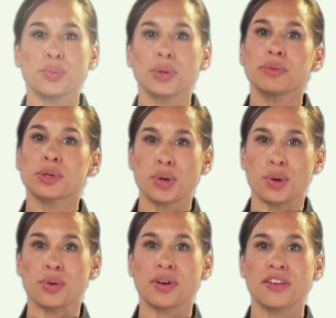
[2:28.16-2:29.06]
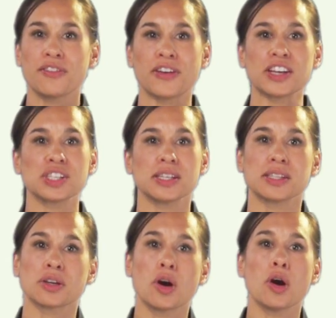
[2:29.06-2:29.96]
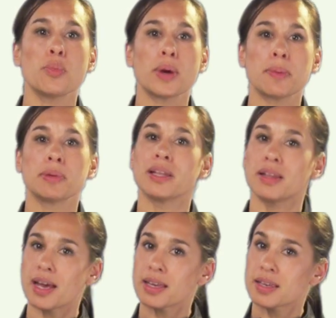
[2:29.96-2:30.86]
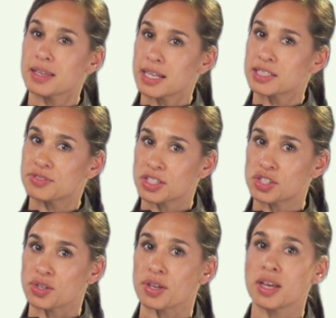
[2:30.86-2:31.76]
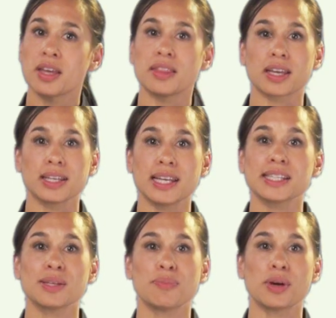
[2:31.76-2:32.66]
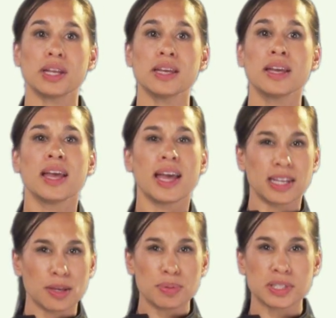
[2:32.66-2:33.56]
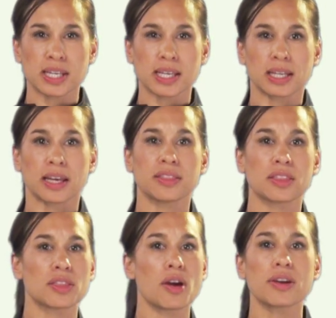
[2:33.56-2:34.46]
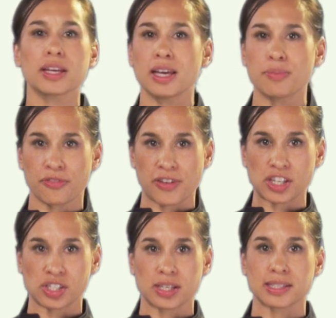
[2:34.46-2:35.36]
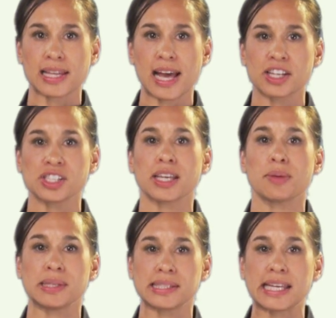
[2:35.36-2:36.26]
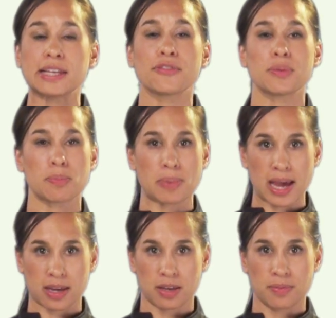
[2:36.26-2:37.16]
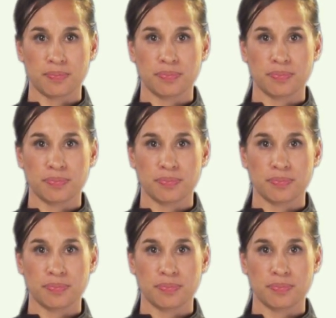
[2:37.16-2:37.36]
you will recall, fascia is the cobweb-like connective tissue that connects the body, and in particular, the thoracolumbar fascia is large and can be seen from the back.